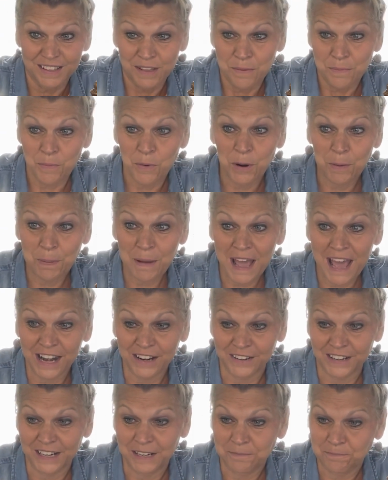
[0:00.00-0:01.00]
More
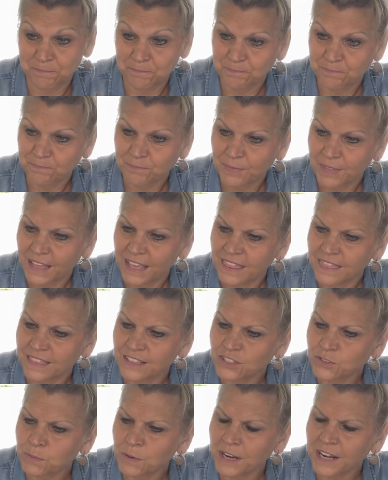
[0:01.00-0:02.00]
pottery.
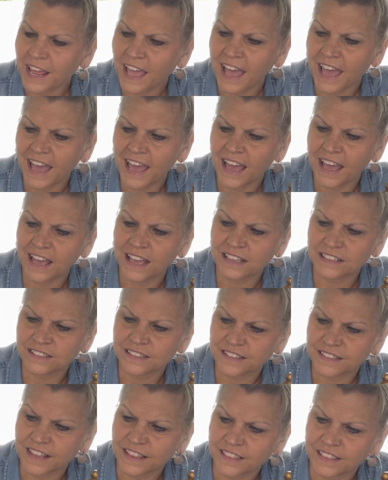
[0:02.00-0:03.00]
This one
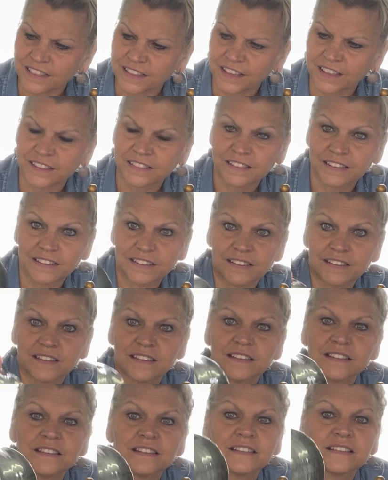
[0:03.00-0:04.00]
has the little
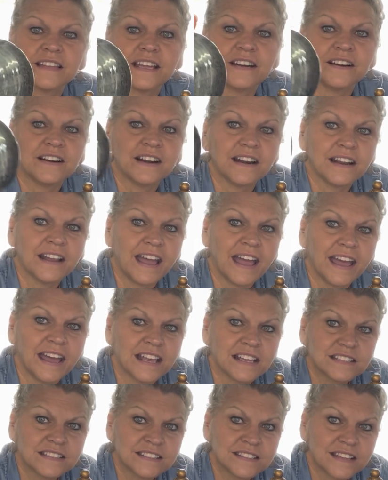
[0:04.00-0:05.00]
letter
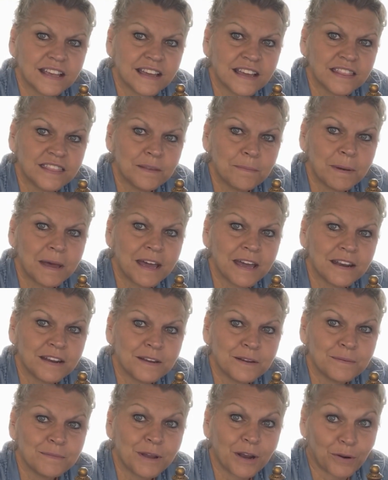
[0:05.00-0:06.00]
S on the
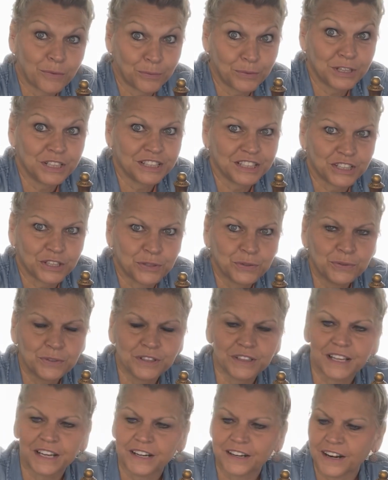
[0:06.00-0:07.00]
bottom, a really cool
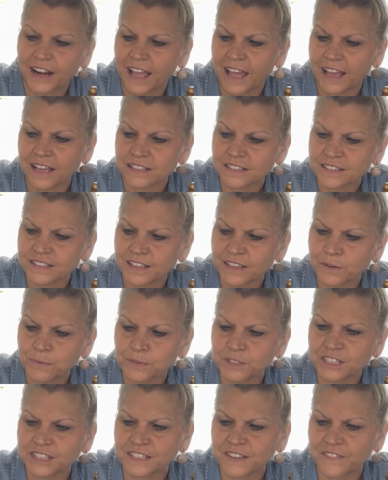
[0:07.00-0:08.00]
letter S. It
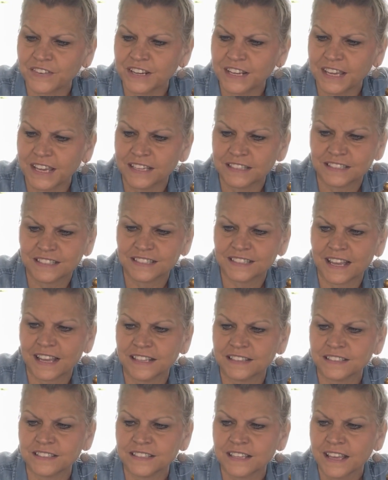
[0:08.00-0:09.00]
was 78 cents,